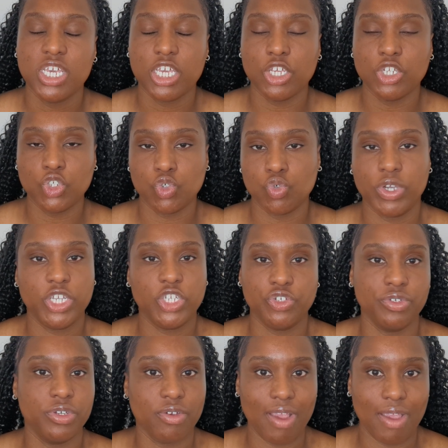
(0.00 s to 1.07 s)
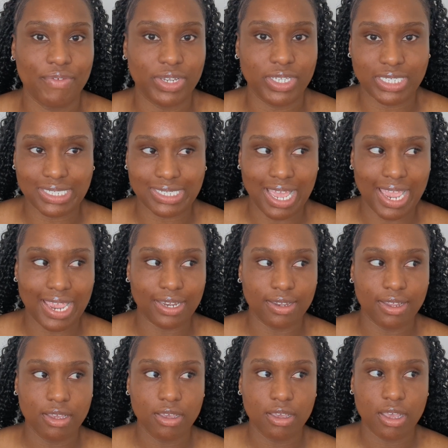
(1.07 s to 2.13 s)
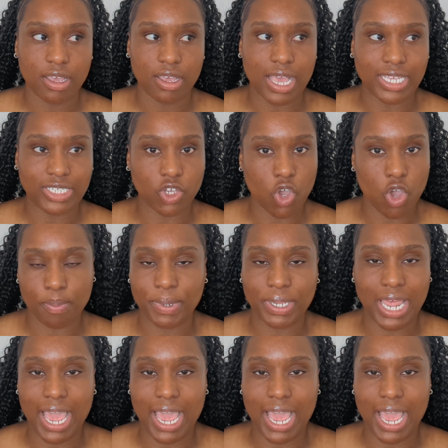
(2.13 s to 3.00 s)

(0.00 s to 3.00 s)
enjoy doing graphic design as a hobby.